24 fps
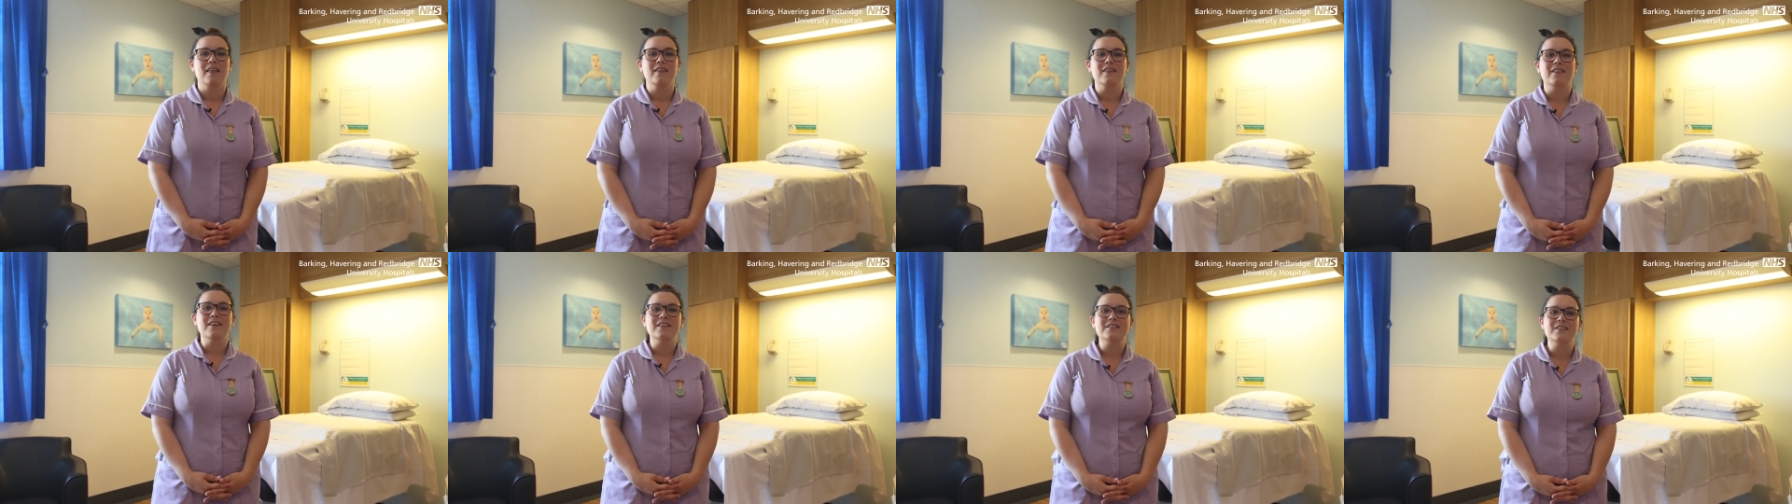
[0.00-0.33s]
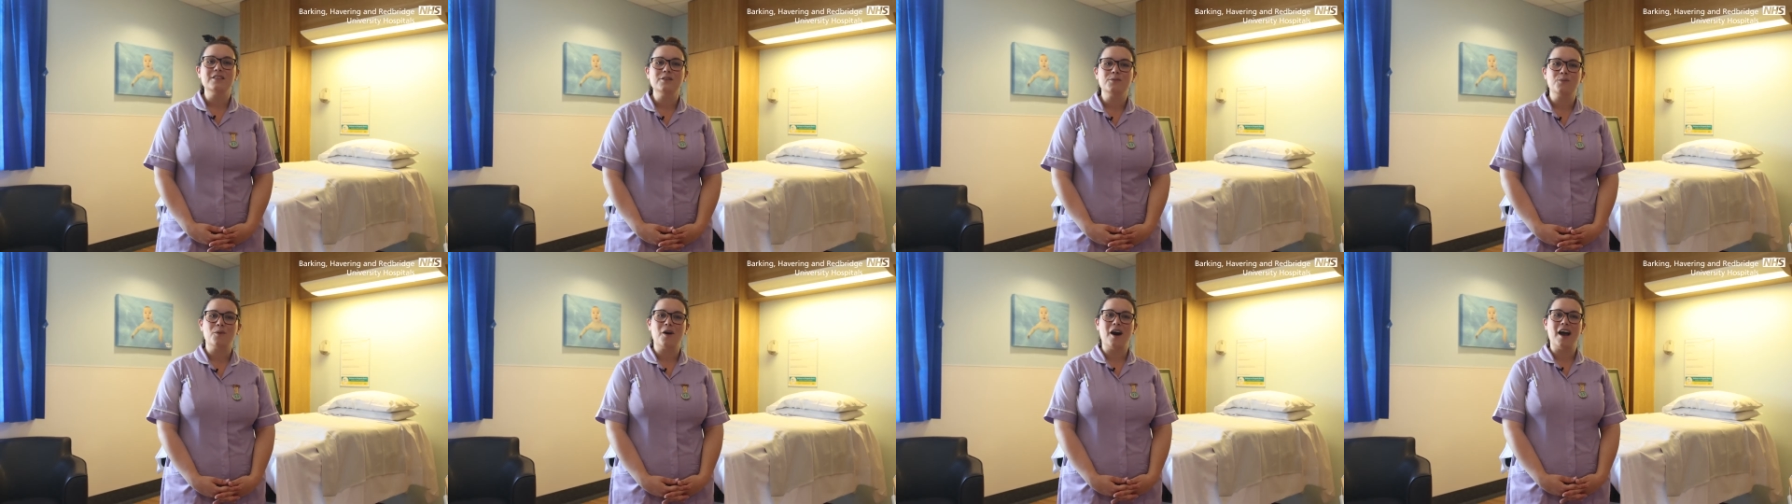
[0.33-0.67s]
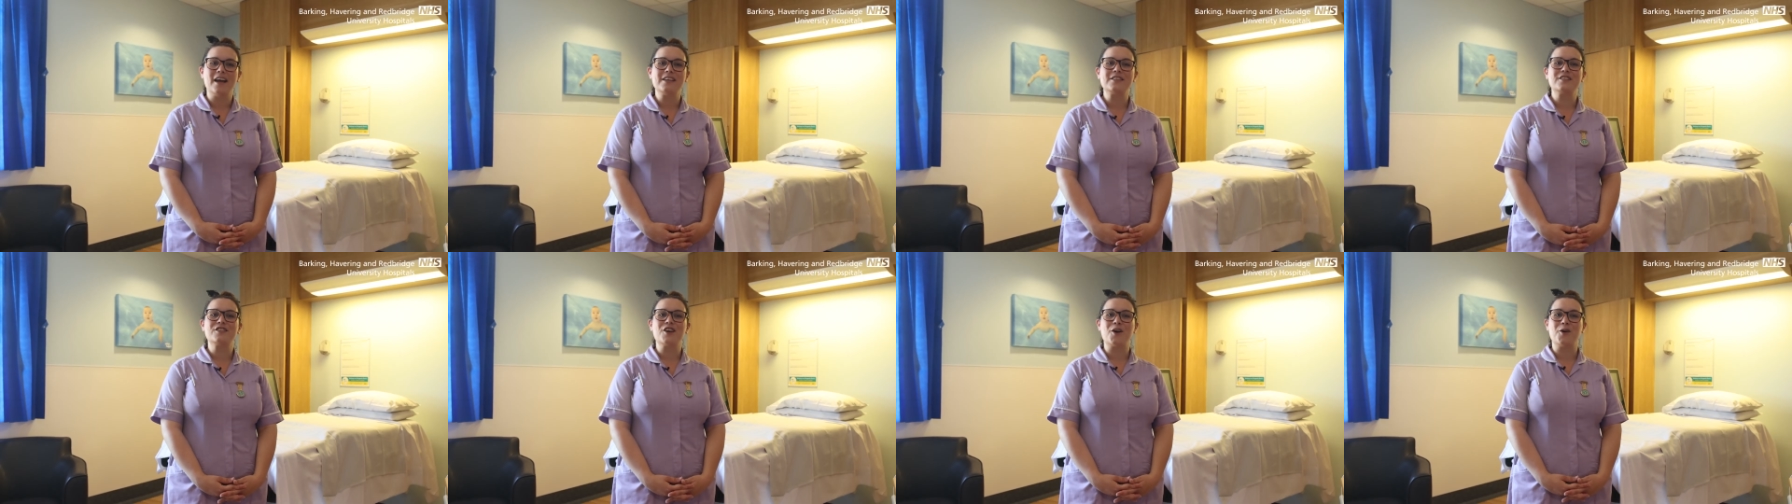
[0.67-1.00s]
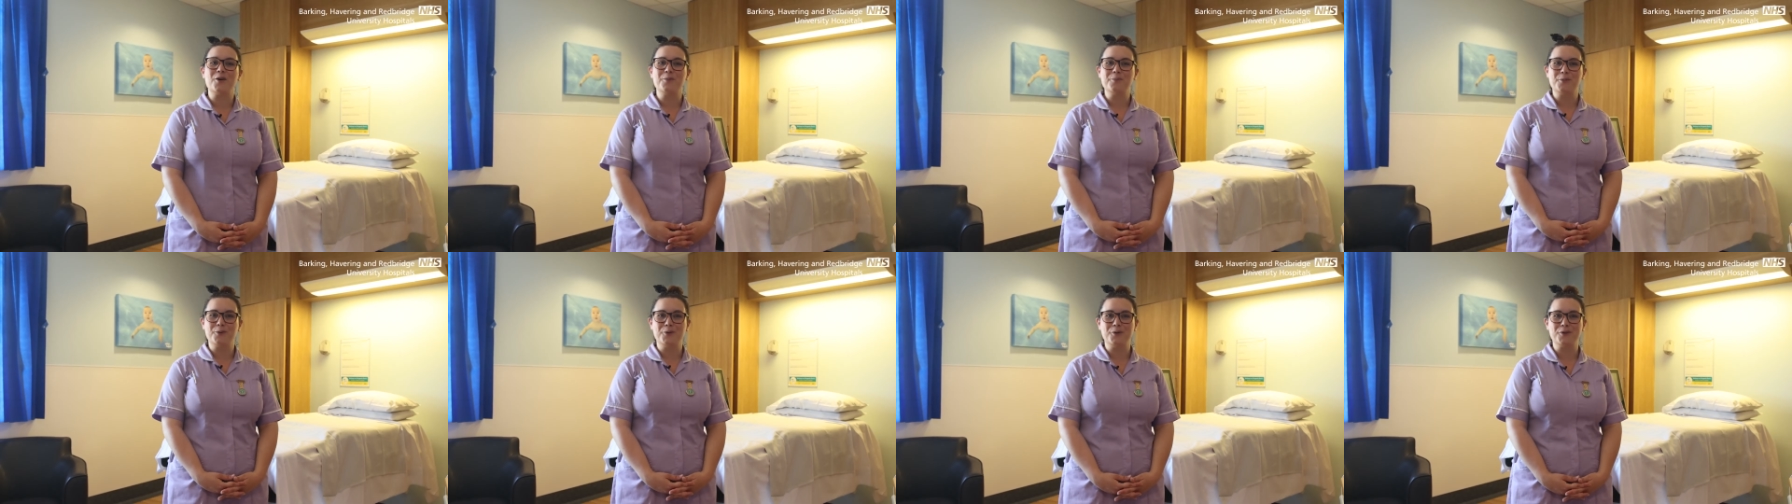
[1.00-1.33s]
This is why it's so
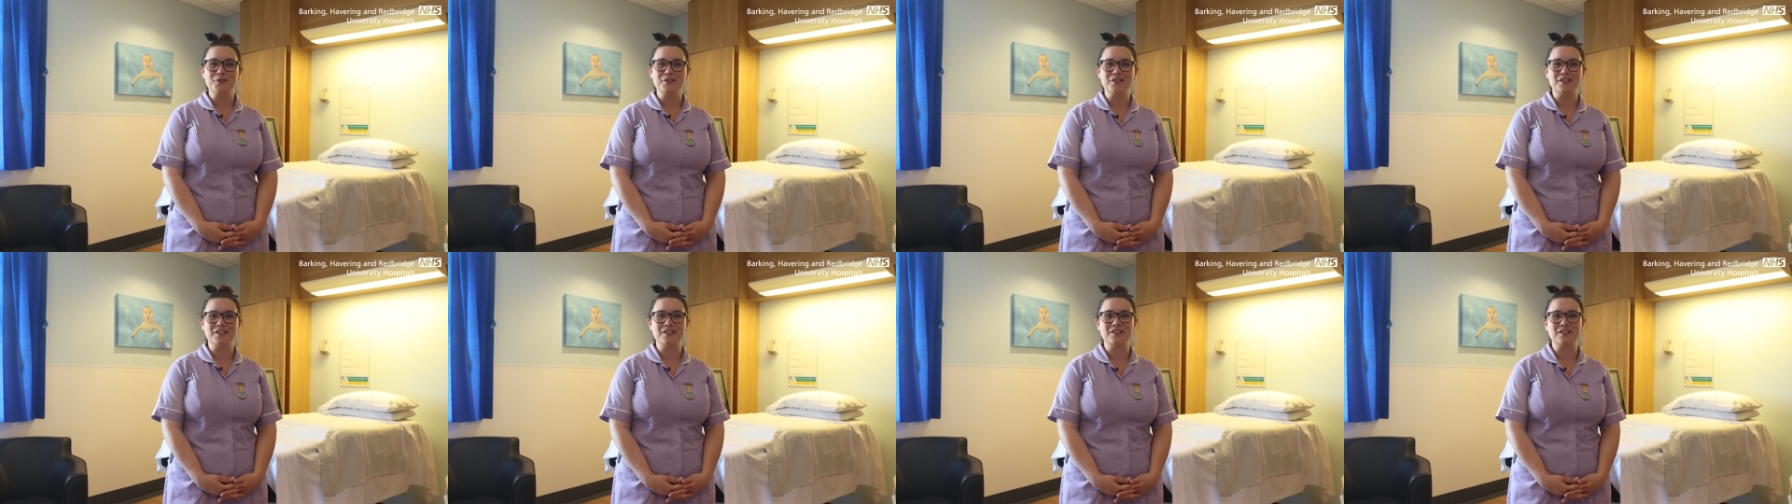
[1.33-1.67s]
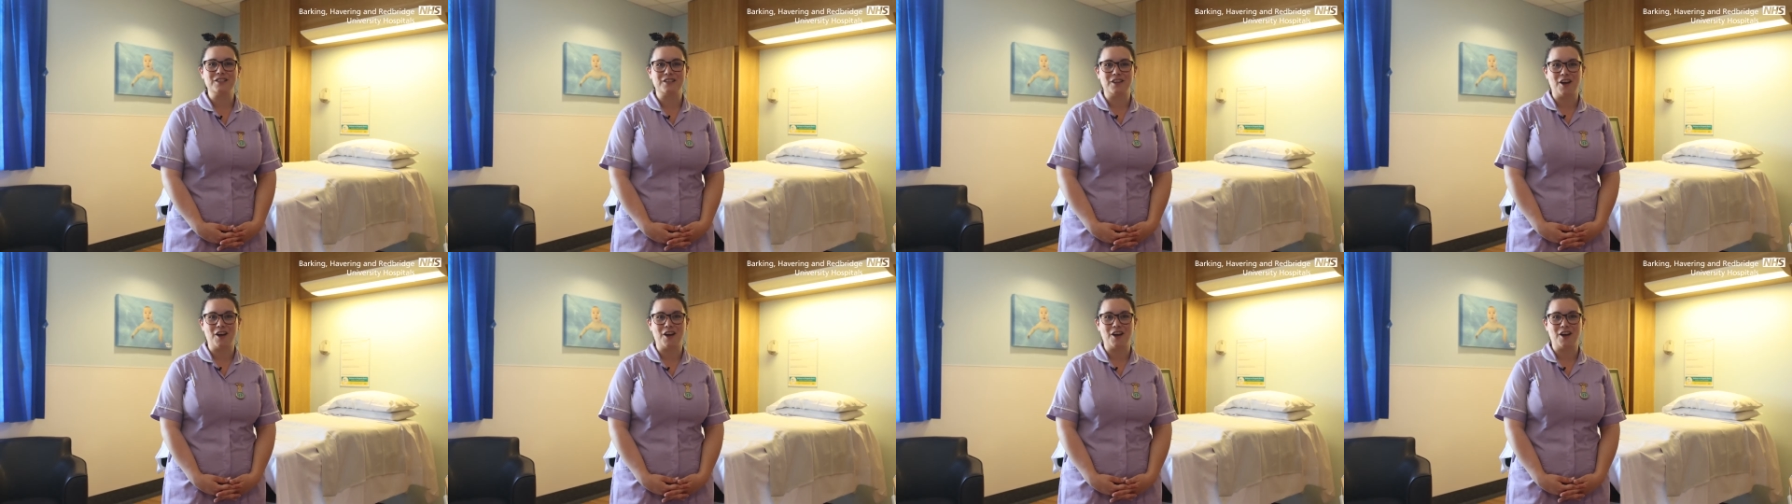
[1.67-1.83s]
important to